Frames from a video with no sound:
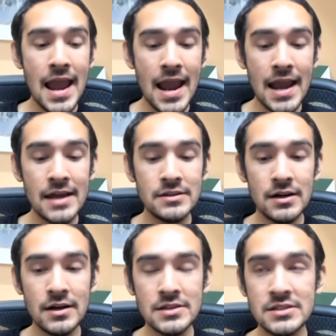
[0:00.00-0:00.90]
and
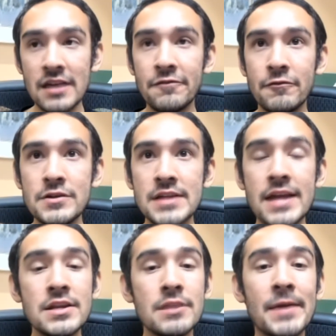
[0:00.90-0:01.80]
Seth Freeze
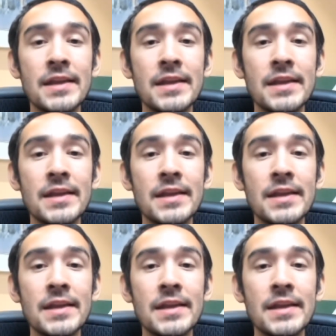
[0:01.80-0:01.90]
ended up